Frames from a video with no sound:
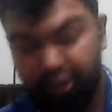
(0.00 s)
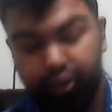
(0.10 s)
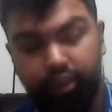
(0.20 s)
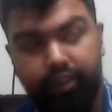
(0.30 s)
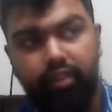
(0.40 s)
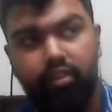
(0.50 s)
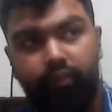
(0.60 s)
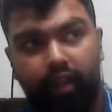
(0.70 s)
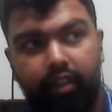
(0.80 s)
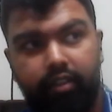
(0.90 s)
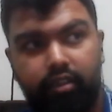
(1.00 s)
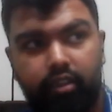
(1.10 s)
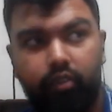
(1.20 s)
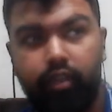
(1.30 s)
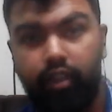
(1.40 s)
trillions of galaxies
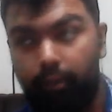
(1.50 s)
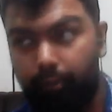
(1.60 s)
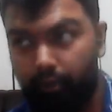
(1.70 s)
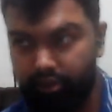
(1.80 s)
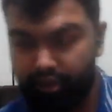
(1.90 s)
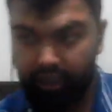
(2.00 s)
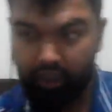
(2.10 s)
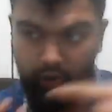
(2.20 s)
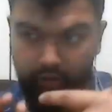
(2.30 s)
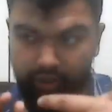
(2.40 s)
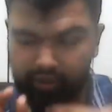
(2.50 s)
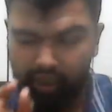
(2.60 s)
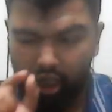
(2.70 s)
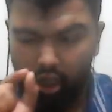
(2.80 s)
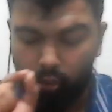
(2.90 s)
away are prostrating to this,
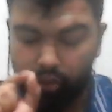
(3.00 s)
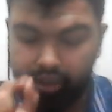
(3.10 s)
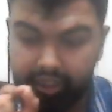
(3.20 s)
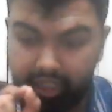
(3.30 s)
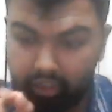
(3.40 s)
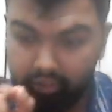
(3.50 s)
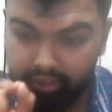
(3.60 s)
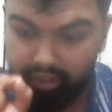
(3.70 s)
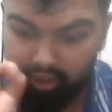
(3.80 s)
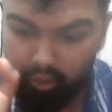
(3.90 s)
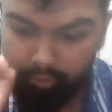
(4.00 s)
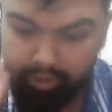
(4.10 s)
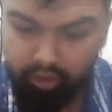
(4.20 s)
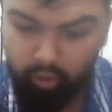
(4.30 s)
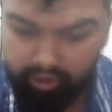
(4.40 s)
which they consider to be
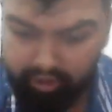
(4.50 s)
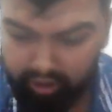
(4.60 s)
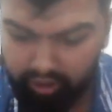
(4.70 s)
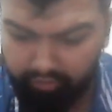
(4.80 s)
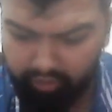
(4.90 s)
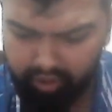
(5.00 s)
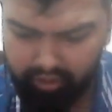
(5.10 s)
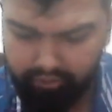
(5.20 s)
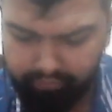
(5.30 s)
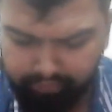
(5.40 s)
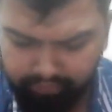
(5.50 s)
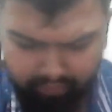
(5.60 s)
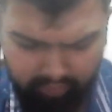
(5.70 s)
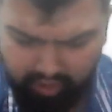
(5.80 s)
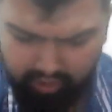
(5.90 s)
so insignificant?
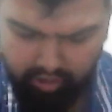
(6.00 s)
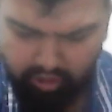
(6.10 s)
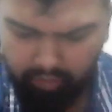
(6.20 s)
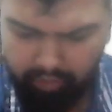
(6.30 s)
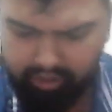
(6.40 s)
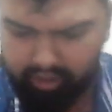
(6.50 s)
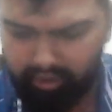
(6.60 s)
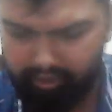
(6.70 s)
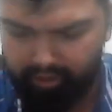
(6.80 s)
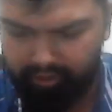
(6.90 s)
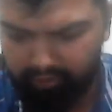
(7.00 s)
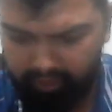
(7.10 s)
This does not make sense.